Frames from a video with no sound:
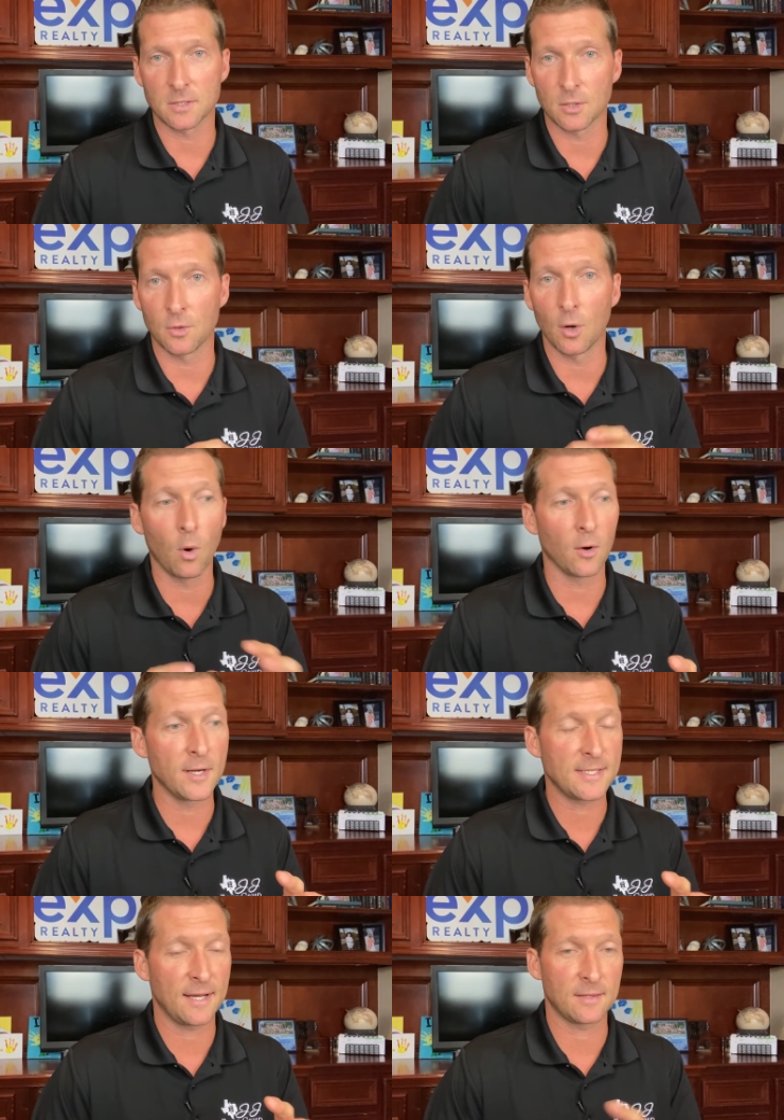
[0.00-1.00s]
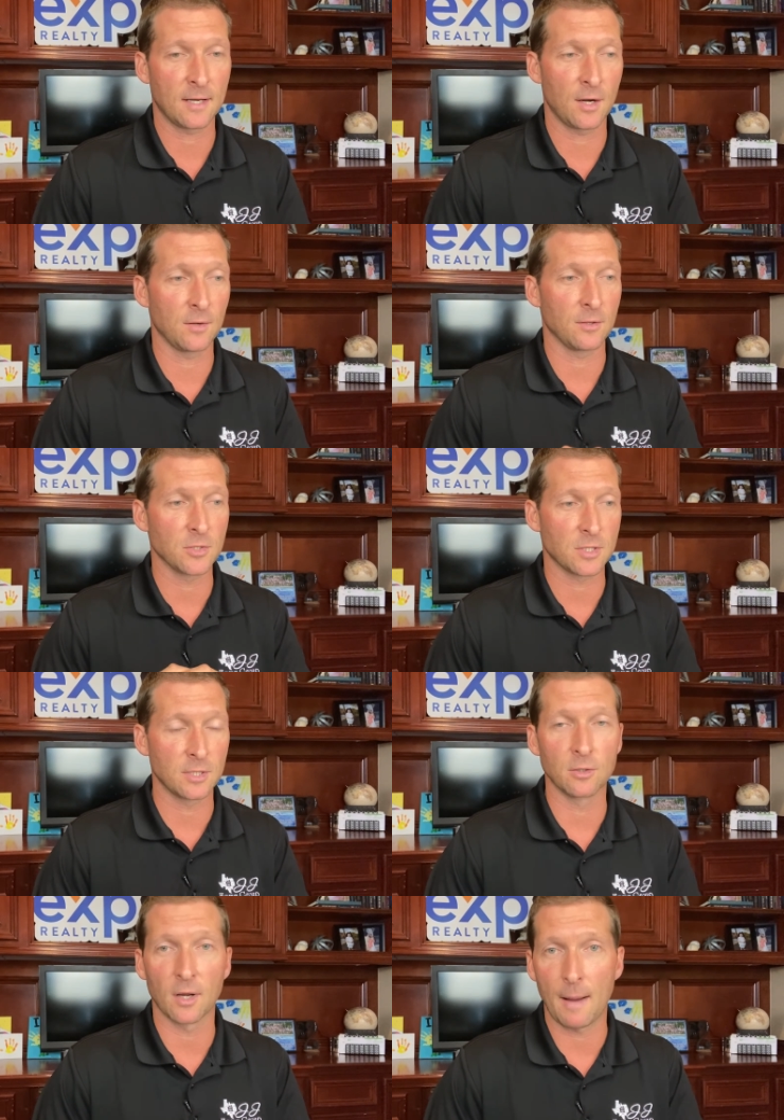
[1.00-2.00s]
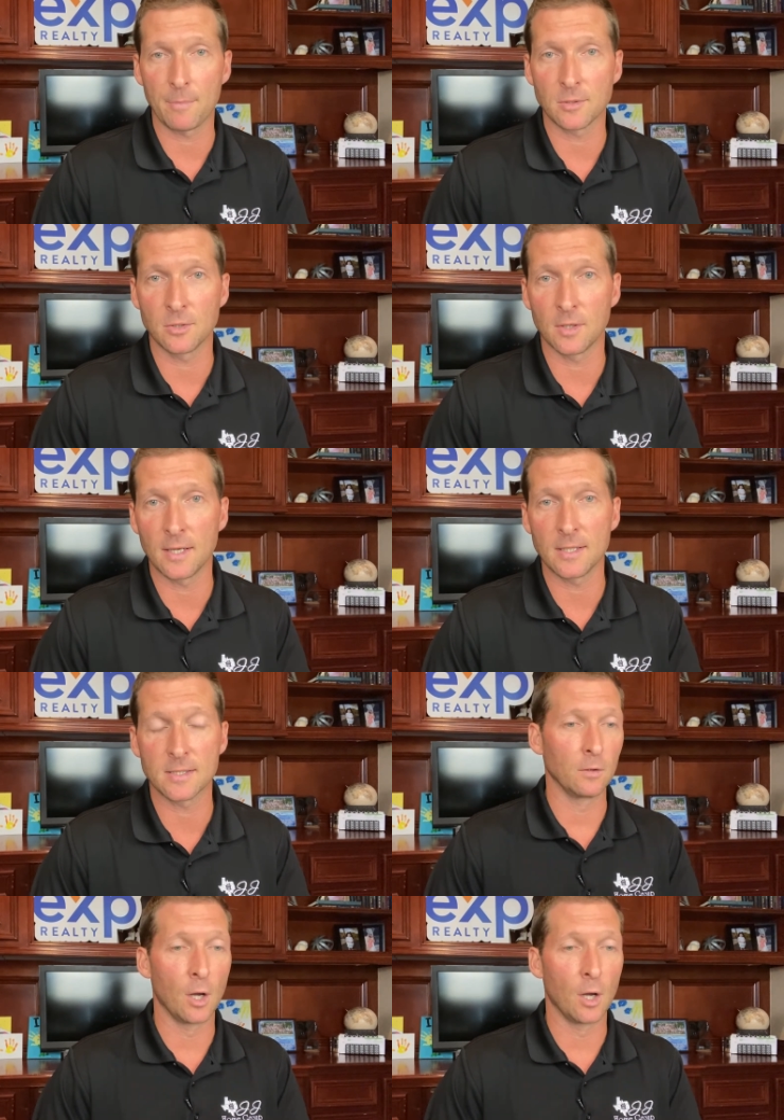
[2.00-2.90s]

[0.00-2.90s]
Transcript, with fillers: So no worries out there. There's still good opportunities.